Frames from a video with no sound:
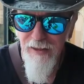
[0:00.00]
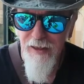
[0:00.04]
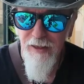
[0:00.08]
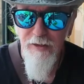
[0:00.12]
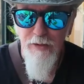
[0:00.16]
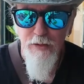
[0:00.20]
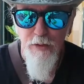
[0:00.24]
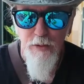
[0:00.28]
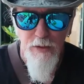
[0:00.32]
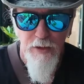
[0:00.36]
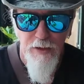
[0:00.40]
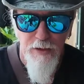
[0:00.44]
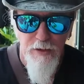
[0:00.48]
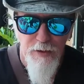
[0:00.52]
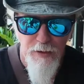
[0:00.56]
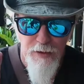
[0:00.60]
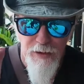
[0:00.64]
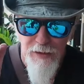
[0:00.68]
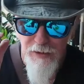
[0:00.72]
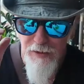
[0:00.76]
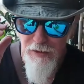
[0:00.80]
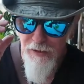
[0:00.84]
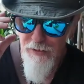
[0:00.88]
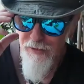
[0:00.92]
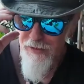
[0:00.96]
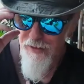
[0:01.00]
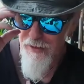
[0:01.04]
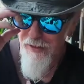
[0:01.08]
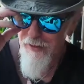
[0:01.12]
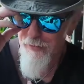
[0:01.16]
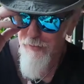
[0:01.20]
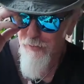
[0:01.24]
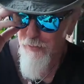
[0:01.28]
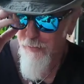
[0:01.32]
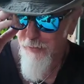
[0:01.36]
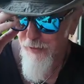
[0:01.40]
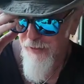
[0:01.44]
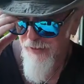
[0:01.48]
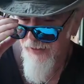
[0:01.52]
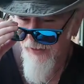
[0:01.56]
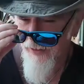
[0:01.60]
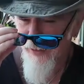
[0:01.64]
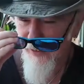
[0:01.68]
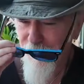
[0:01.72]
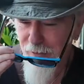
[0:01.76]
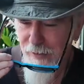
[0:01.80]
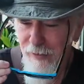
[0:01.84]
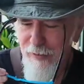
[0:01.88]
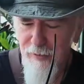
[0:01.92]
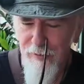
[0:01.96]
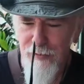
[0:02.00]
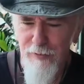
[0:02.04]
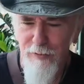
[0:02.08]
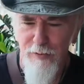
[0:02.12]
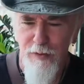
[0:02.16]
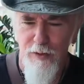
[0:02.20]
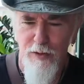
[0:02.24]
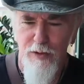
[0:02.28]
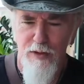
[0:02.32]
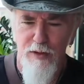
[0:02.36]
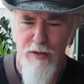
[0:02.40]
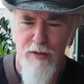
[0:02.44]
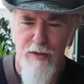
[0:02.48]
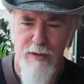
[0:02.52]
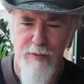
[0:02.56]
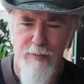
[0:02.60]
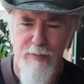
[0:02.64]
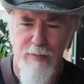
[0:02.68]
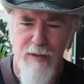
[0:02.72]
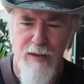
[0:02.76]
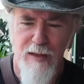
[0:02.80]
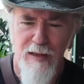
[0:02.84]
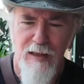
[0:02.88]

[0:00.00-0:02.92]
I do not know how long today will be for stream.